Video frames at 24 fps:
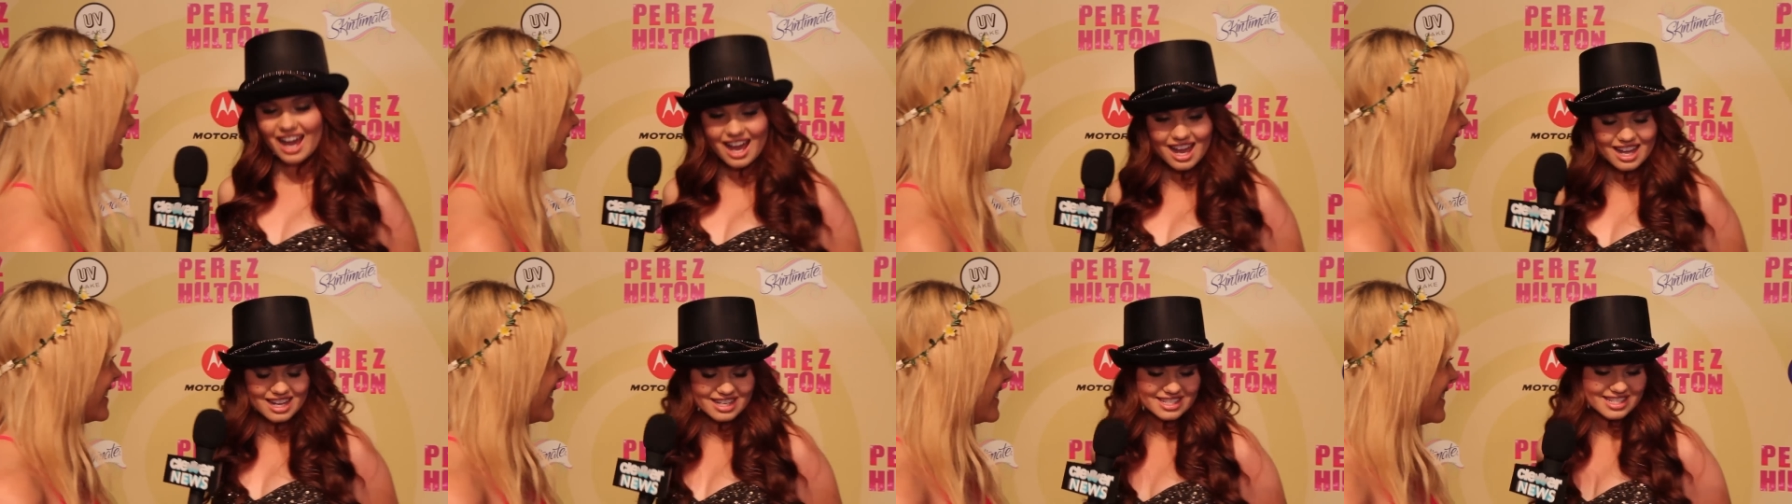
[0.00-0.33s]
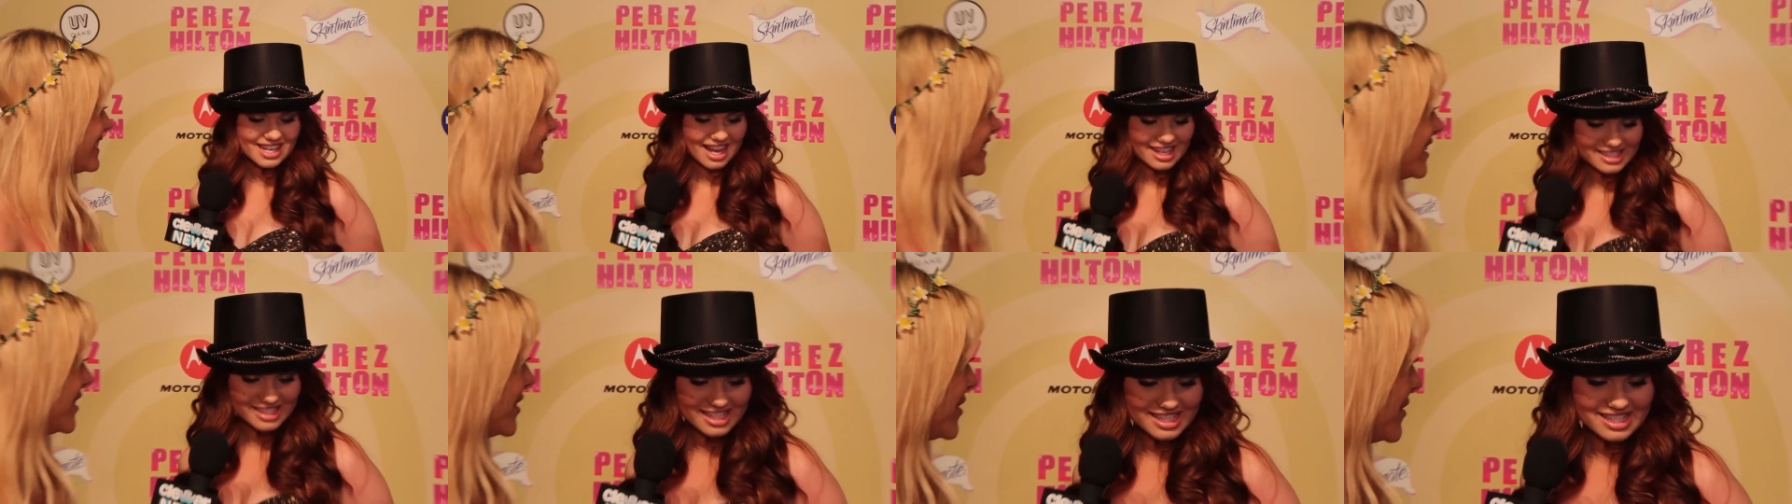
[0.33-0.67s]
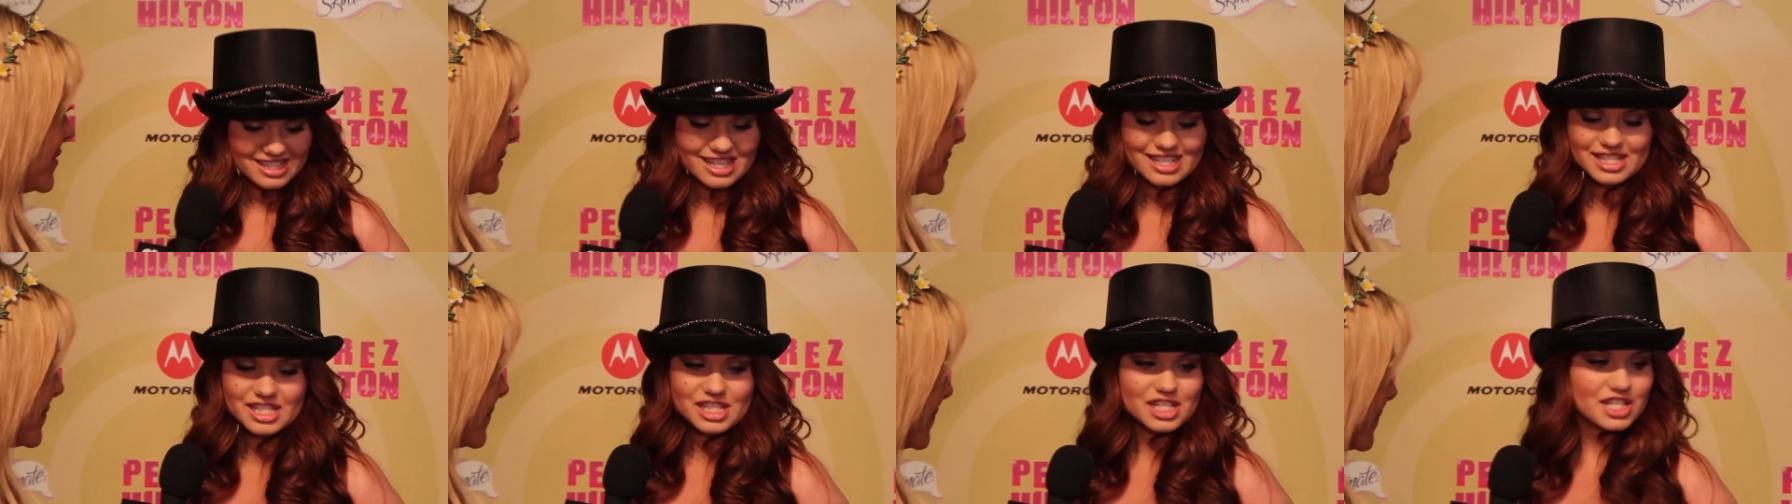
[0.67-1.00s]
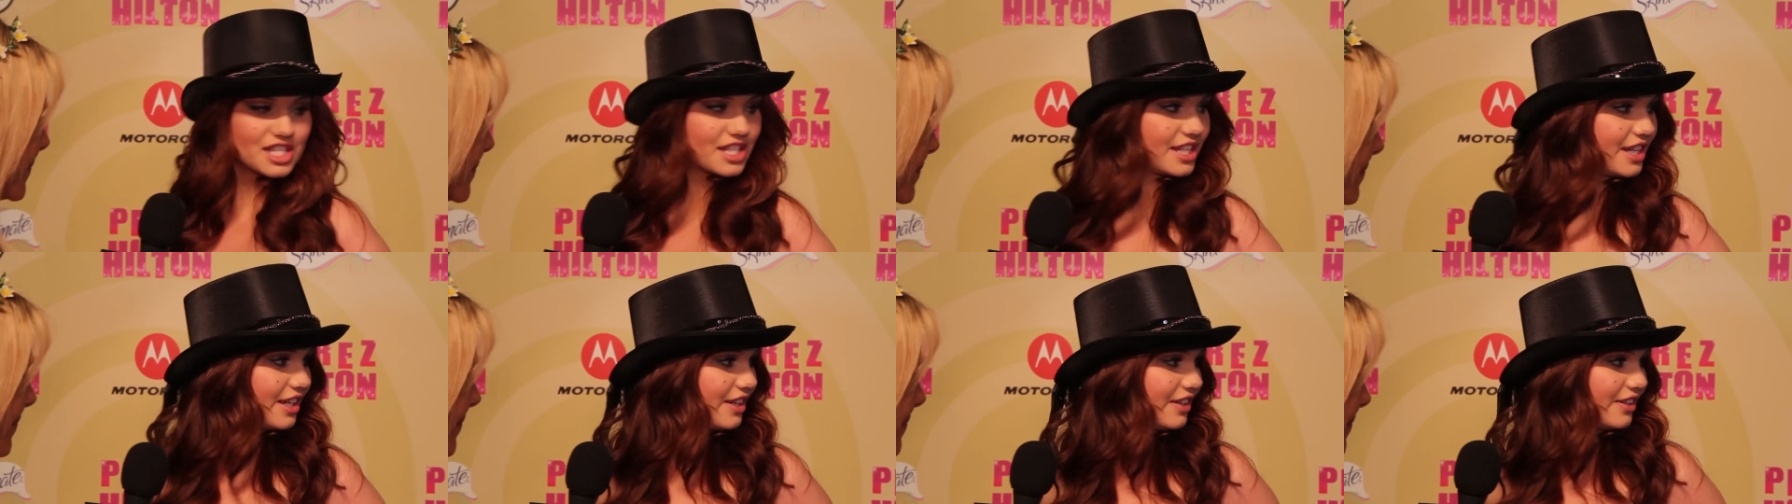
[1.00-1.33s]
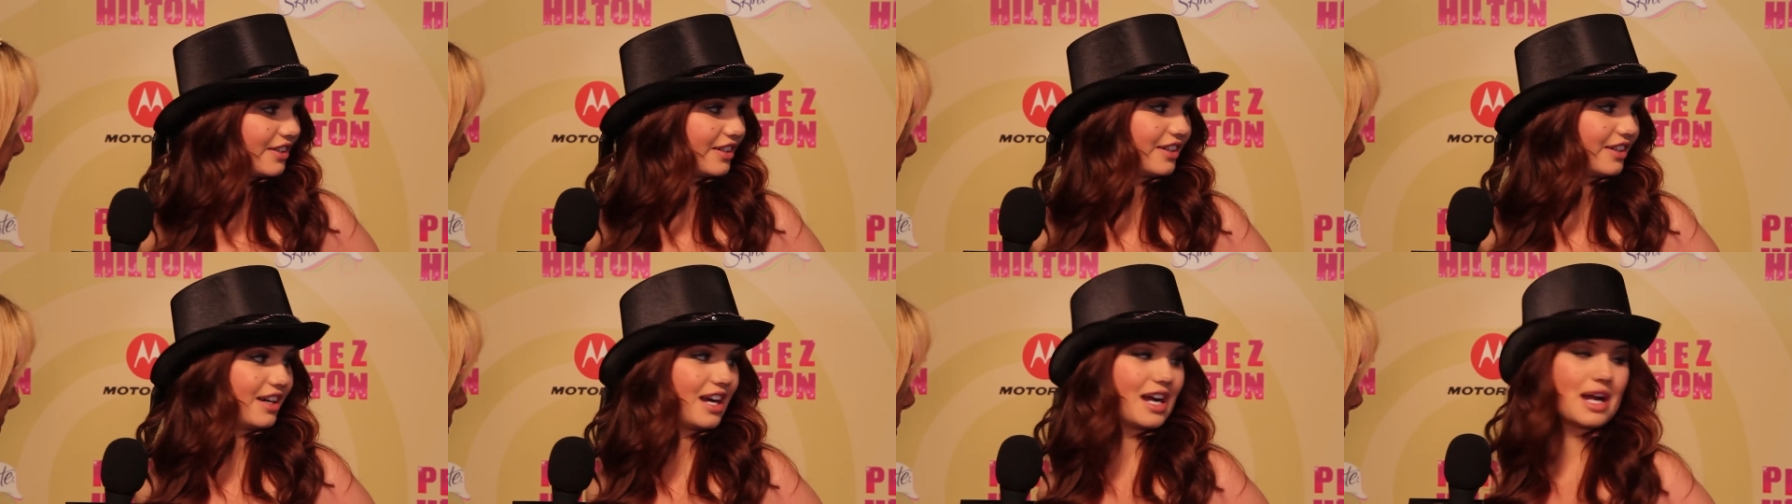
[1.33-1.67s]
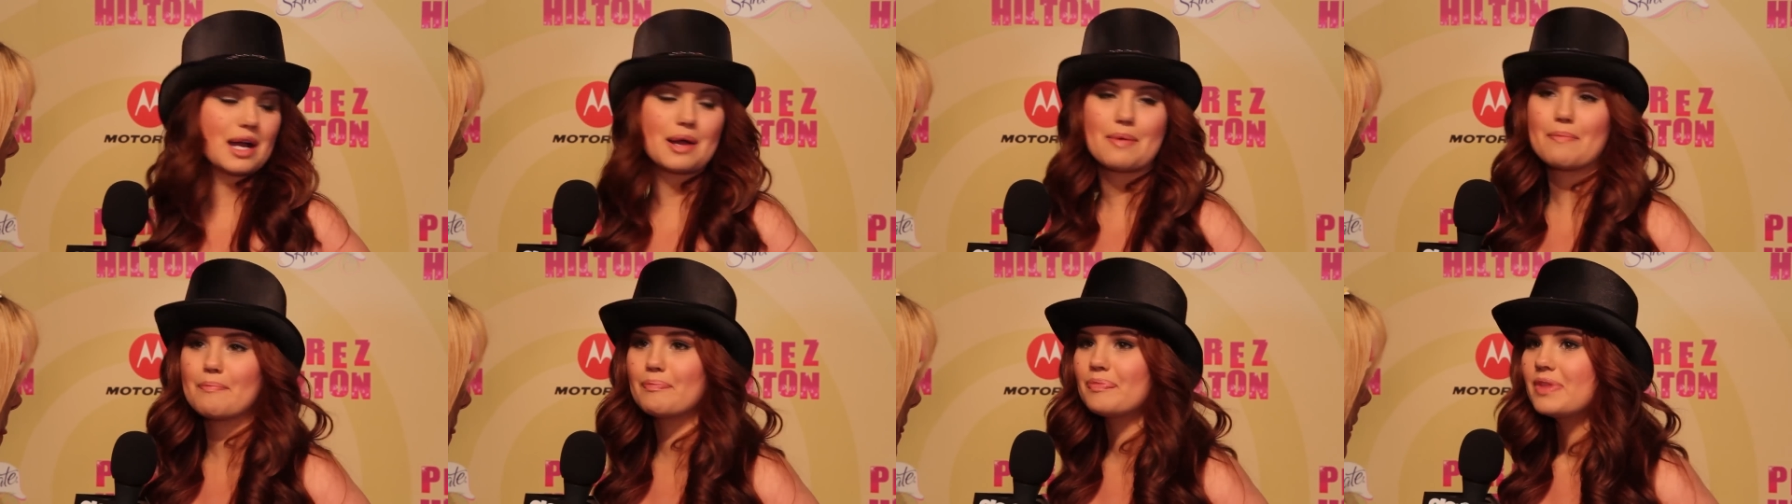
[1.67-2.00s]
Yeah, Jessie season two.
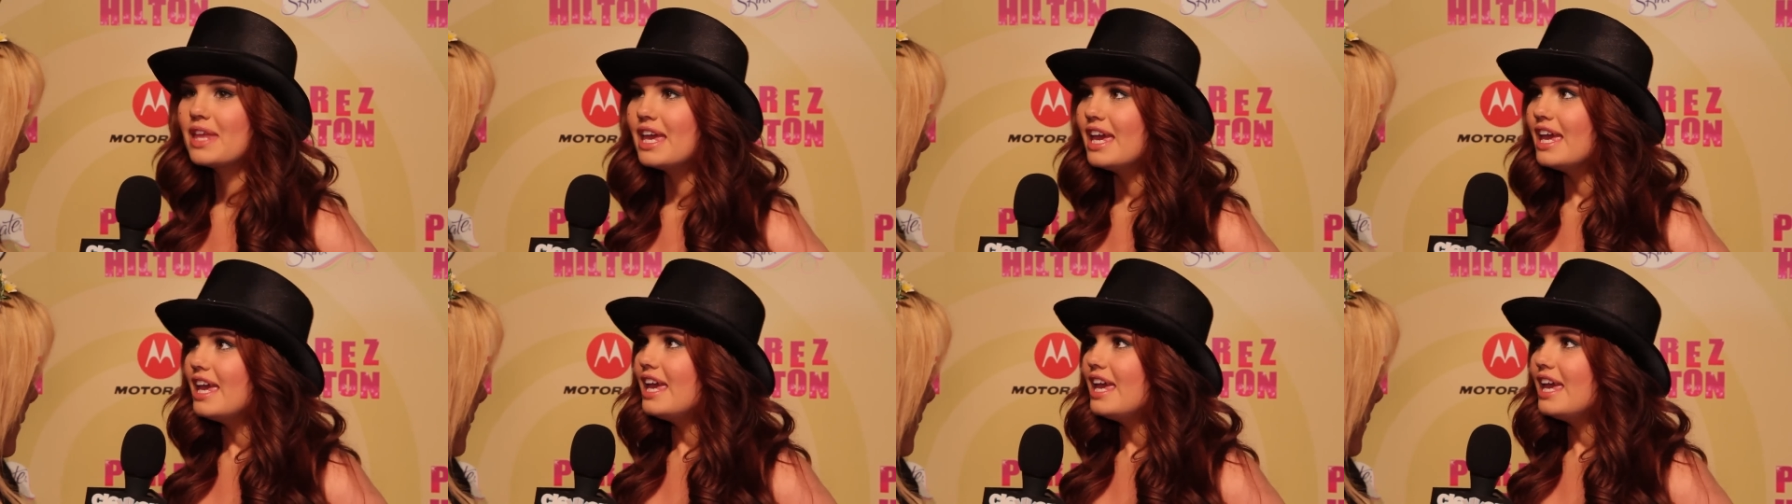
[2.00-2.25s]
Um,